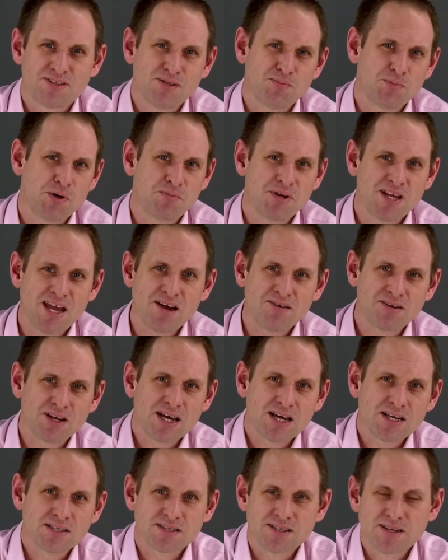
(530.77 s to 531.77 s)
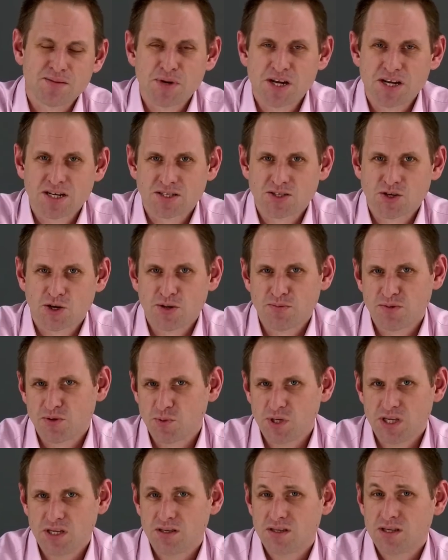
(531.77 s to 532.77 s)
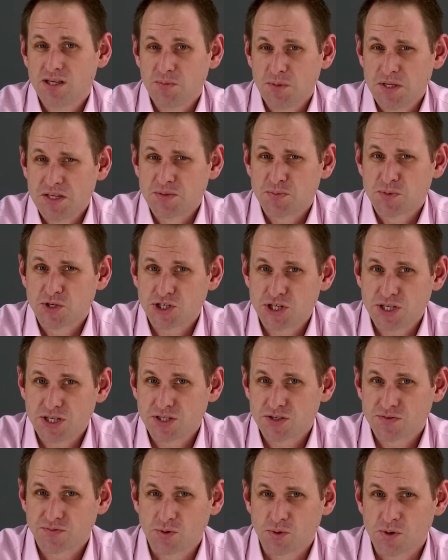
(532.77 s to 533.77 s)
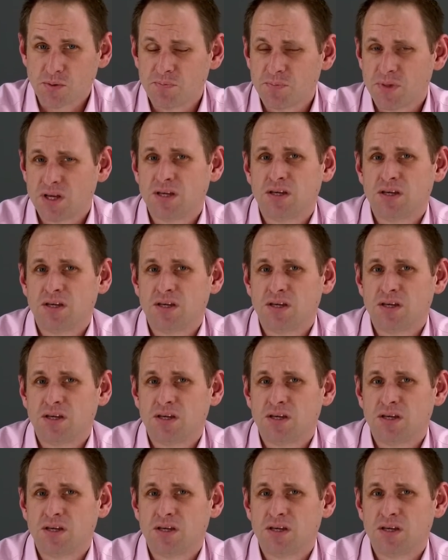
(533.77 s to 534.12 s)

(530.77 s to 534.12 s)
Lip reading: They'll probably outlast the amount of time that we keep these machines for,